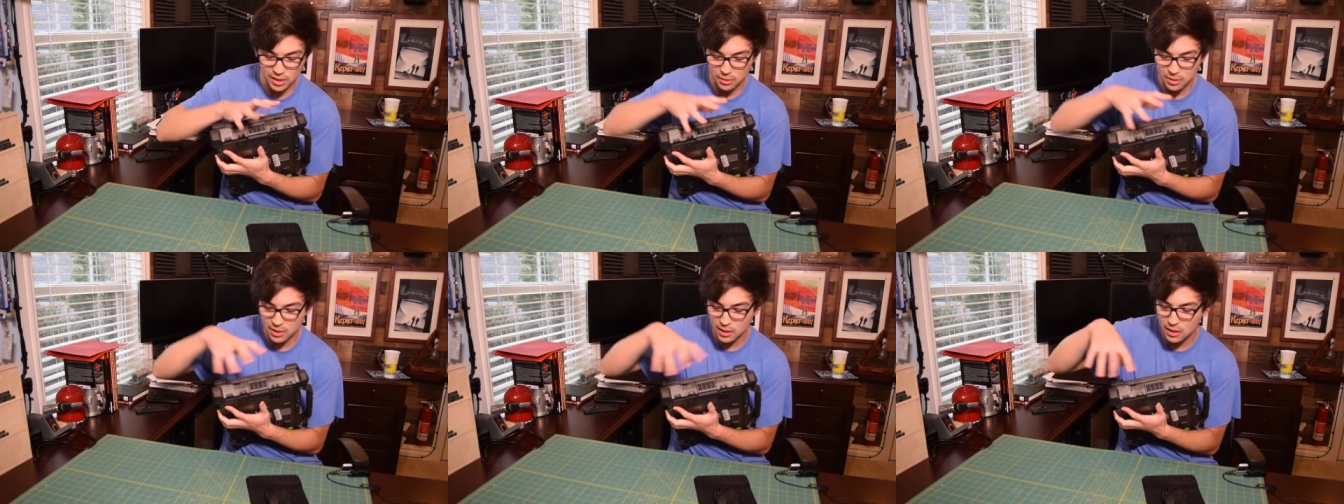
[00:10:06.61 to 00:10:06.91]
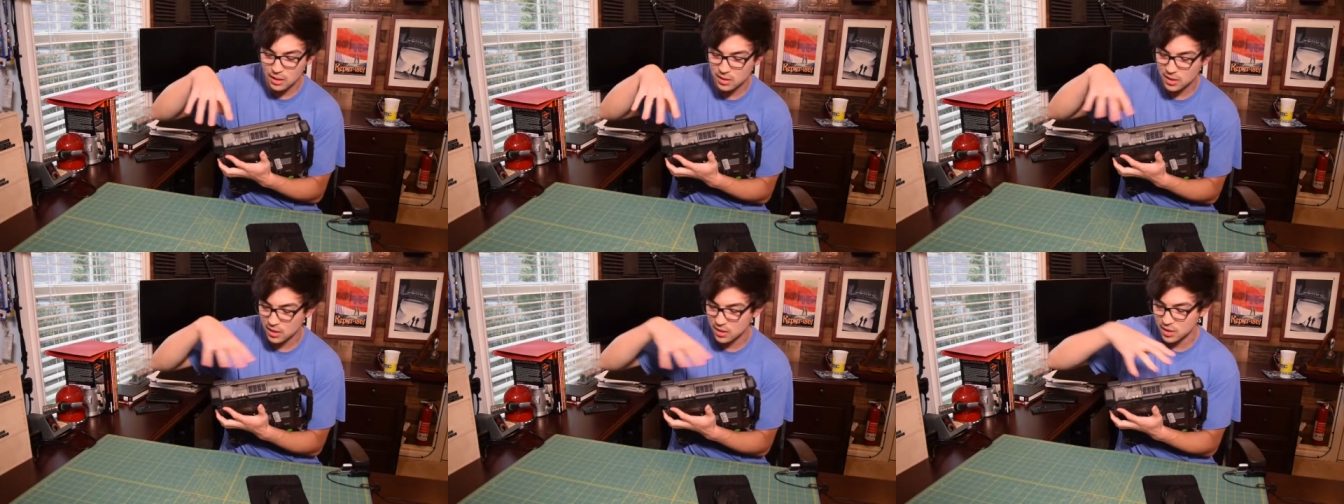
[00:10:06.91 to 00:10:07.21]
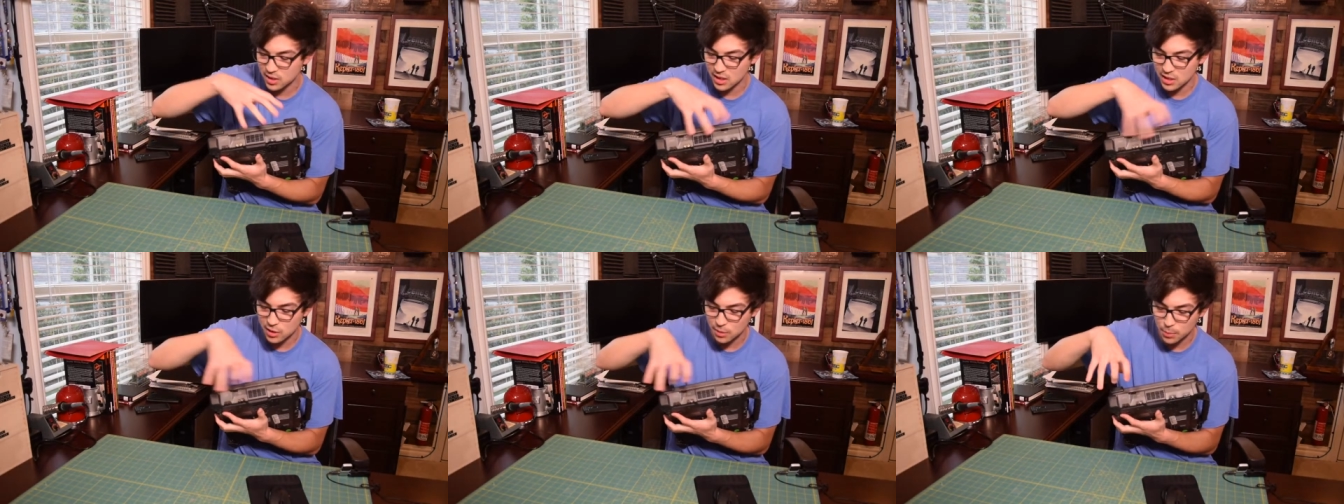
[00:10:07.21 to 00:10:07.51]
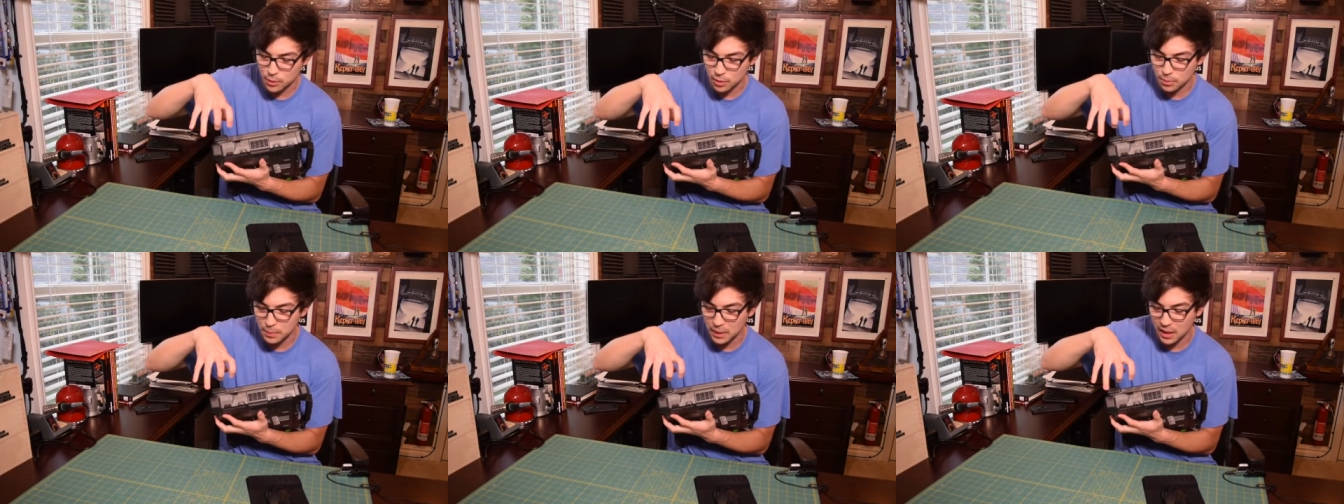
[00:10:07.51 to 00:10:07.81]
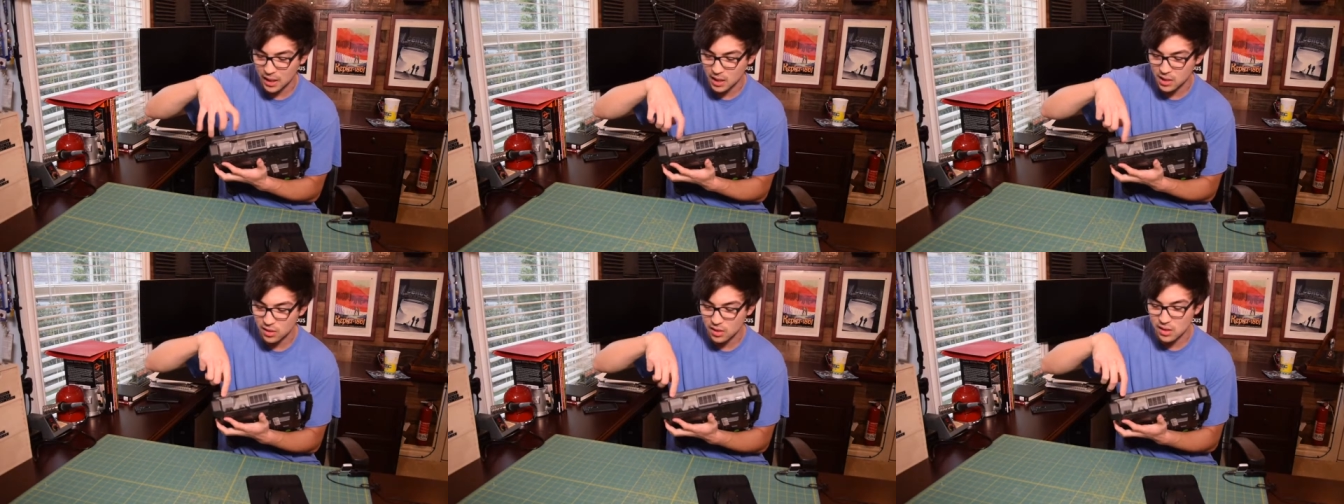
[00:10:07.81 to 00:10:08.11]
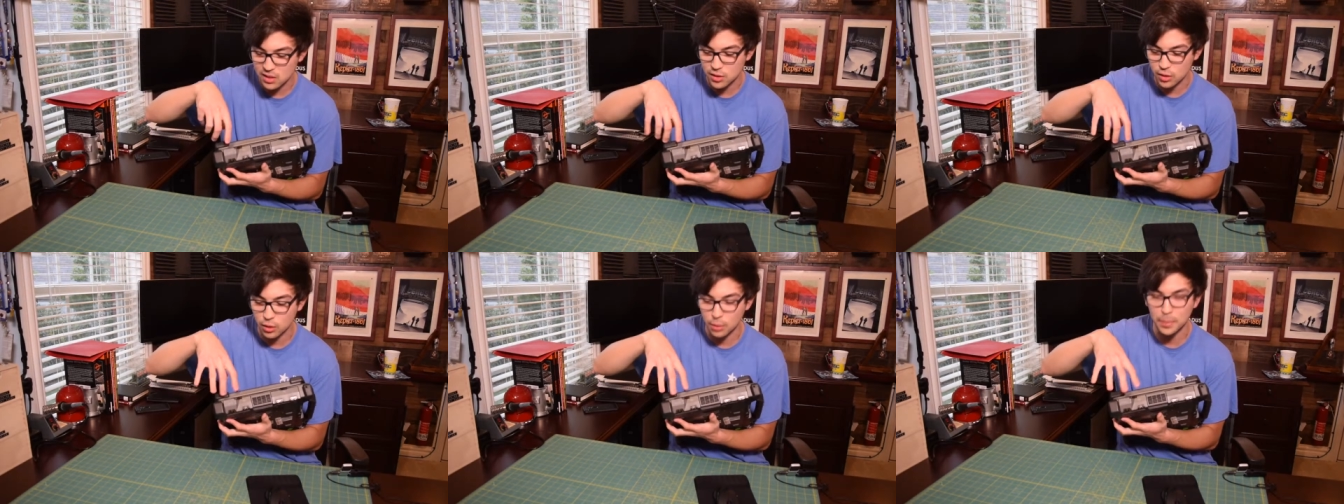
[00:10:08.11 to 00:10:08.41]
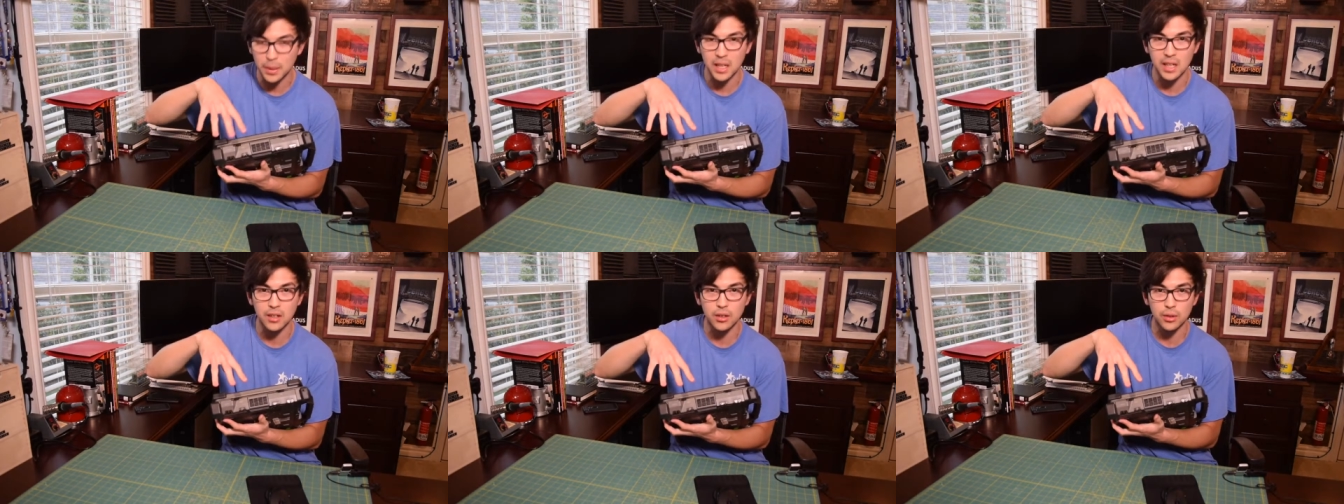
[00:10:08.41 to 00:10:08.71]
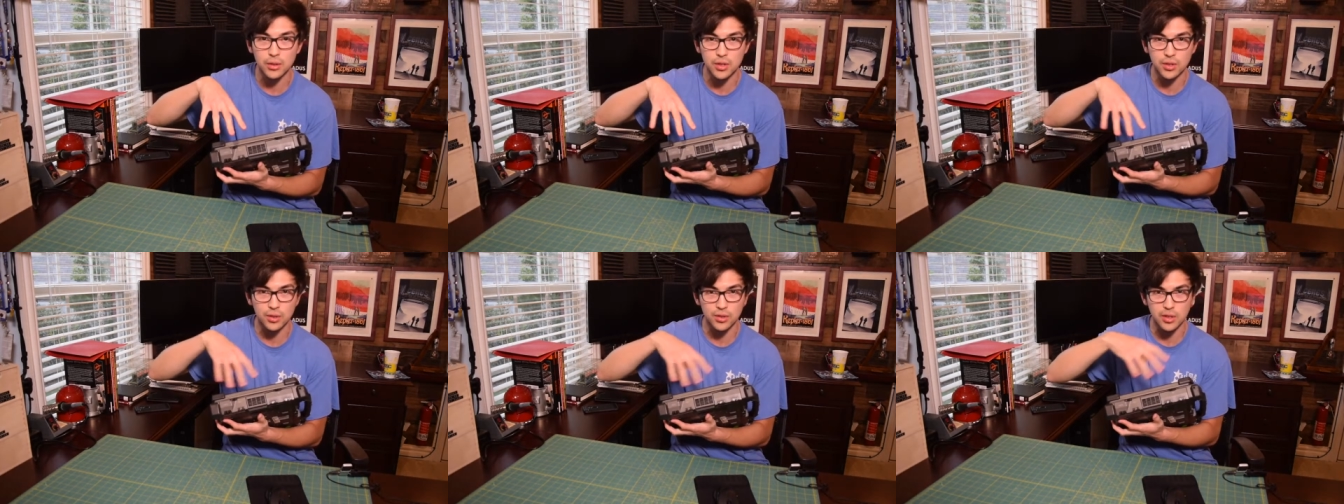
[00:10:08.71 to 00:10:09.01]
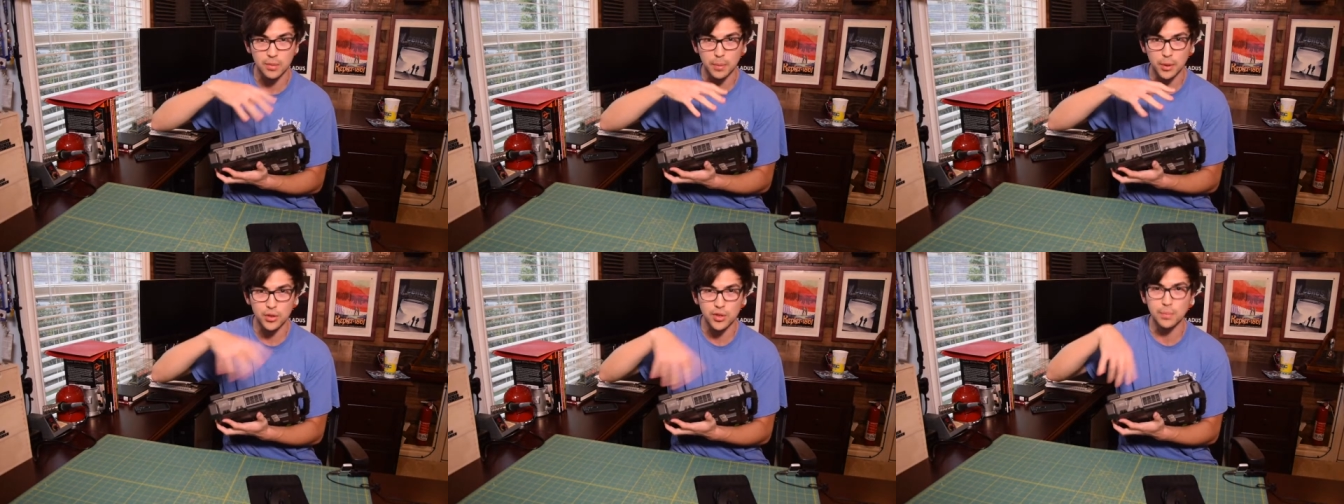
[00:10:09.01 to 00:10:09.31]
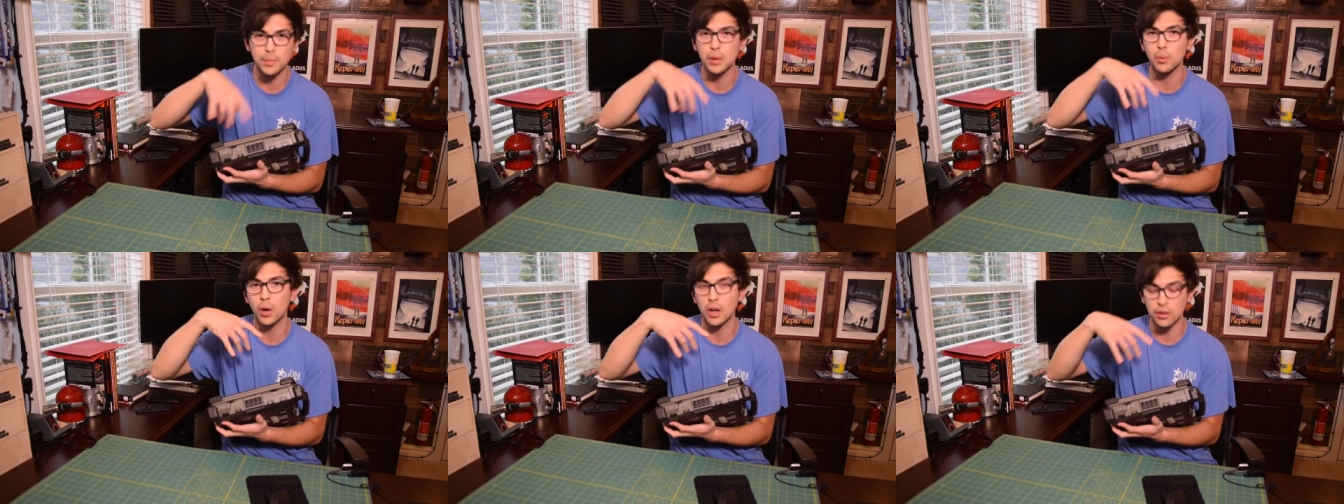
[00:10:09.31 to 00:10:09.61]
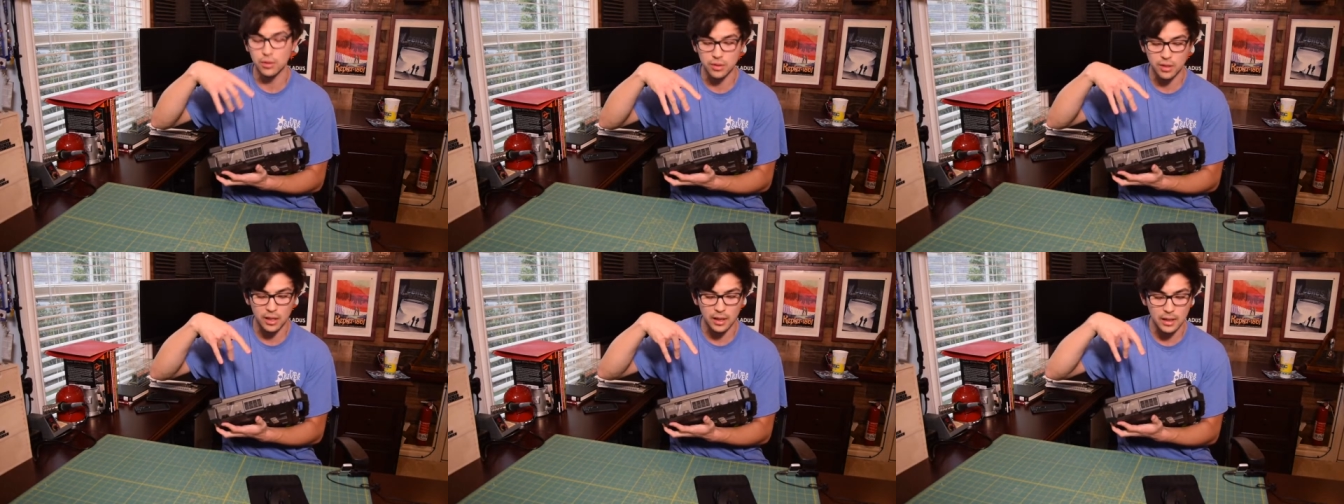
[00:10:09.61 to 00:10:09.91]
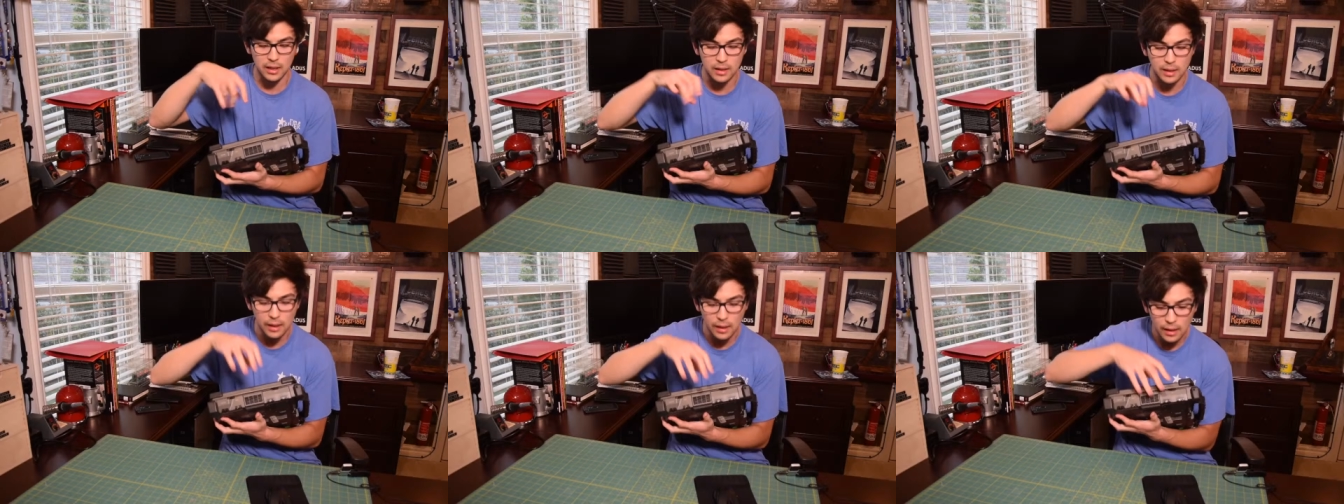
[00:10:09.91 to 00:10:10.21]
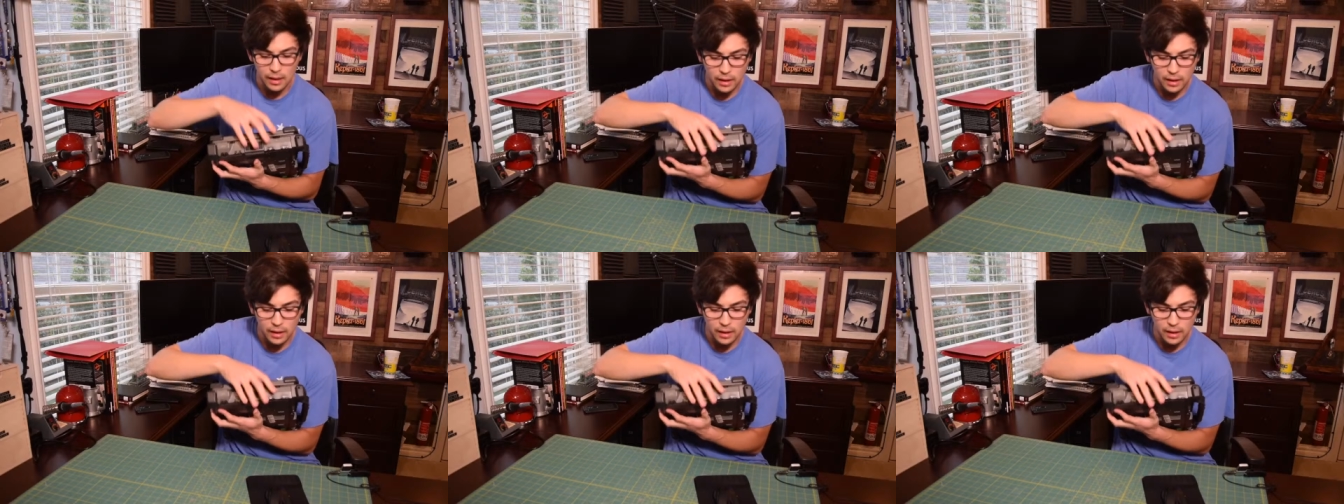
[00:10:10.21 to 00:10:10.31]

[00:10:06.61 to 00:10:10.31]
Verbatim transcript: everything is accessible behind these little panels, so it's supposed to be watertight.